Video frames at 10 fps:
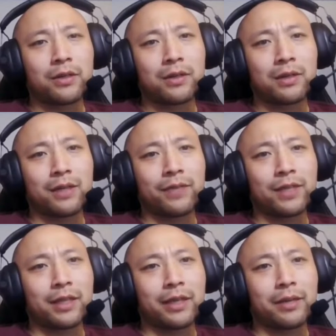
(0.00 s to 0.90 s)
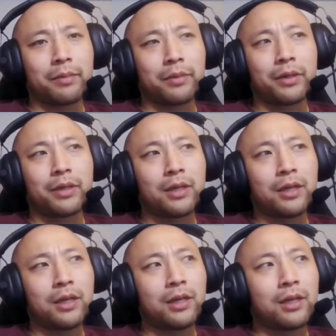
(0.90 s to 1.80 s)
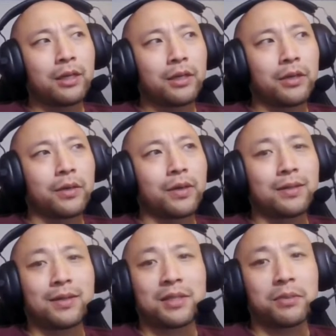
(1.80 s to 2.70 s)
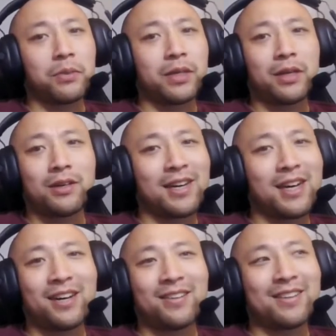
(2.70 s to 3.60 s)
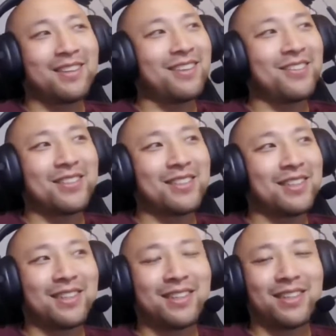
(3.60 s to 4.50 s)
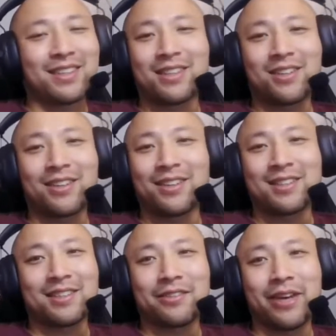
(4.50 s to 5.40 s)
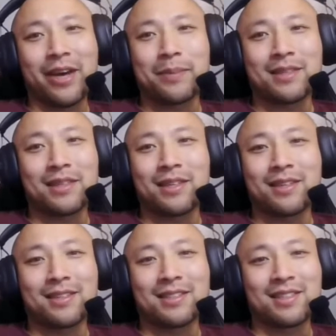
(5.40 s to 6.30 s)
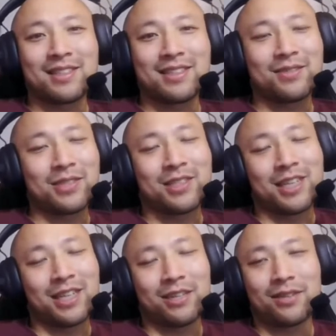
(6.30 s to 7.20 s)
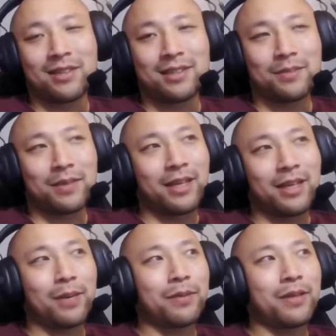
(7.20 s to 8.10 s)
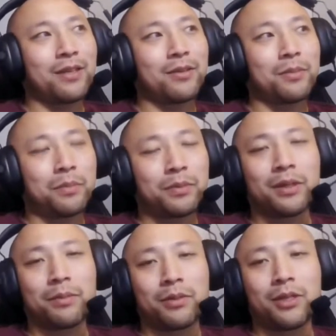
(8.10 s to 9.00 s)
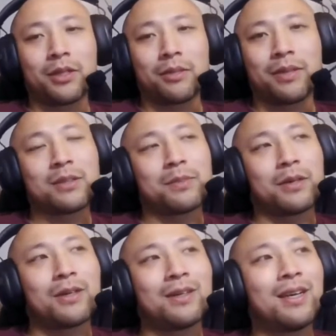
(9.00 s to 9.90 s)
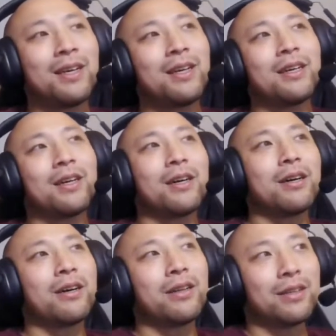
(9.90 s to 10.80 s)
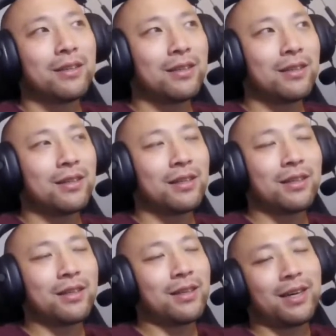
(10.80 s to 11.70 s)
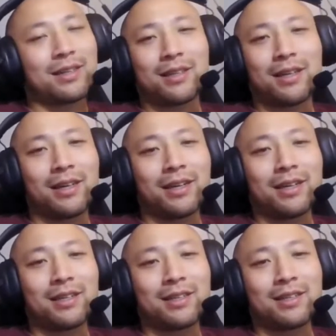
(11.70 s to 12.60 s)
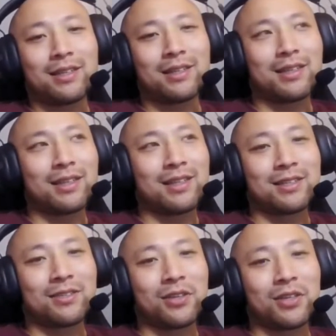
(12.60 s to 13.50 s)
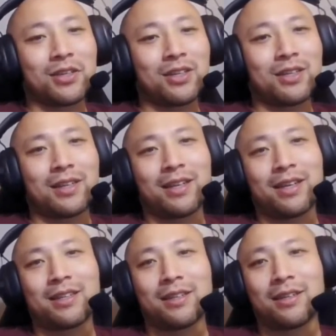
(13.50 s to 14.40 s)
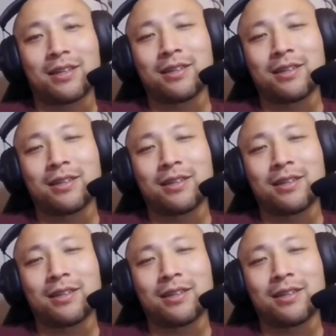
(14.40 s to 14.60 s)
kind of at the end, but unless we went all out and all of a sudden like the Guardians collapse at the end of the season, which I don't anticipate happening. They're playing pretty good baseball. It doesn't look good, and